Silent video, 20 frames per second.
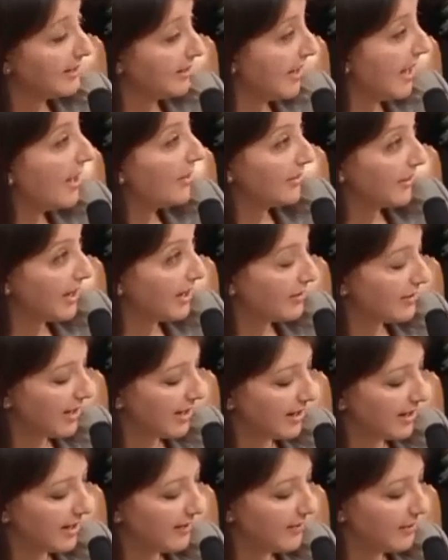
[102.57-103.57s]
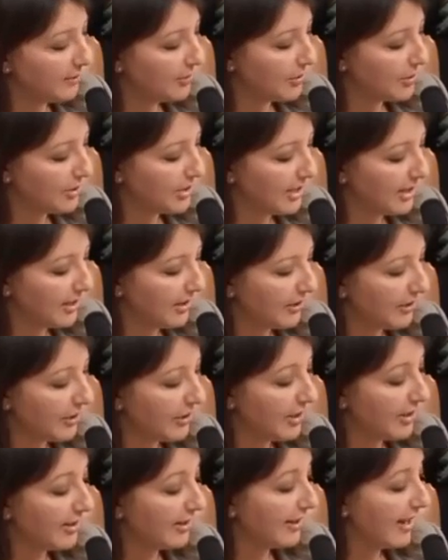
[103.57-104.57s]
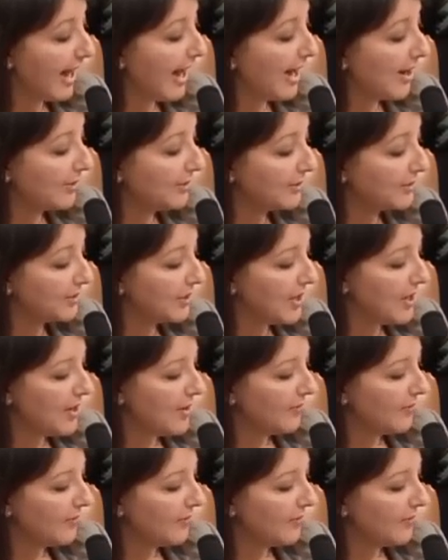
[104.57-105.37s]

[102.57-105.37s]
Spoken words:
and healthcare.gov in particular, it allows